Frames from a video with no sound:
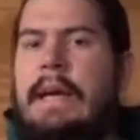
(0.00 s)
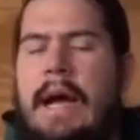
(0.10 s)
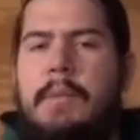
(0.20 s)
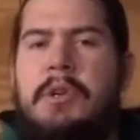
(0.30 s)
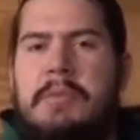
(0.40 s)

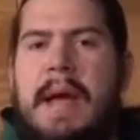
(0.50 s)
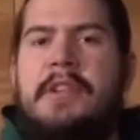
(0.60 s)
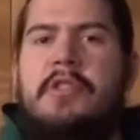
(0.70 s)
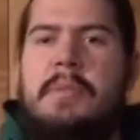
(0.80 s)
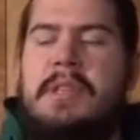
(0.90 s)
I wouldn't
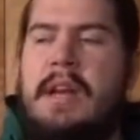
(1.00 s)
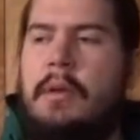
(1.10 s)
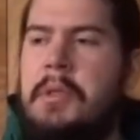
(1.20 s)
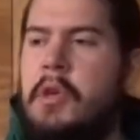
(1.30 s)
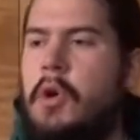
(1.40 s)
imagine it'd be
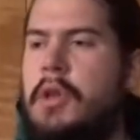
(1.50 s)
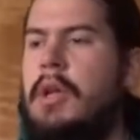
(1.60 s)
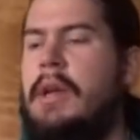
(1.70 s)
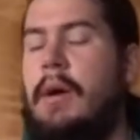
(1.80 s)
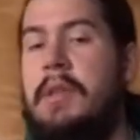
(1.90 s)
terribly good.
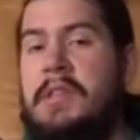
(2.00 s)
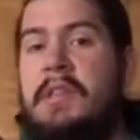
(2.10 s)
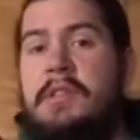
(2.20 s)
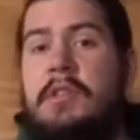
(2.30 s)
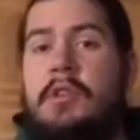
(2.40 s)
Now in this
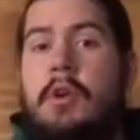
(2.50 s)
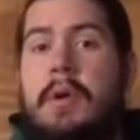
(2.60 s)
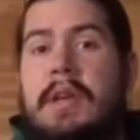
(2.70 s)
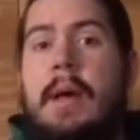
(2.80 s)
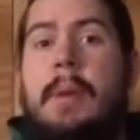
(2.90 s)
instance, you're
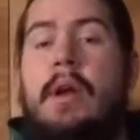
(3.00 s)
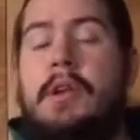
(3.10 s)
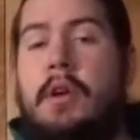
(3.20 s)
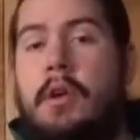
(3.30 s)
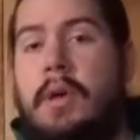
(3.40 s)
going down there and
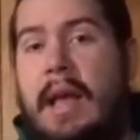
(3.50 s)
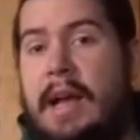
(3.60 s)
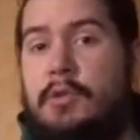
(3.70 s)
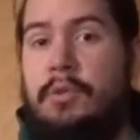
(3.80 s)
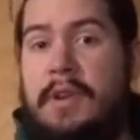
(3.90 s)
you're going to go get
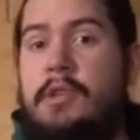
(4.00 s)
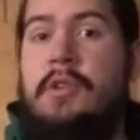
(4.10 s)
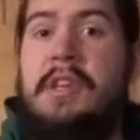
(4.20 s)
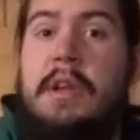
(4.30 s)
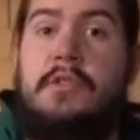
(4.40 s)
actual
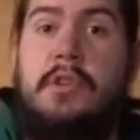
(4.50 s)
adventuring gear.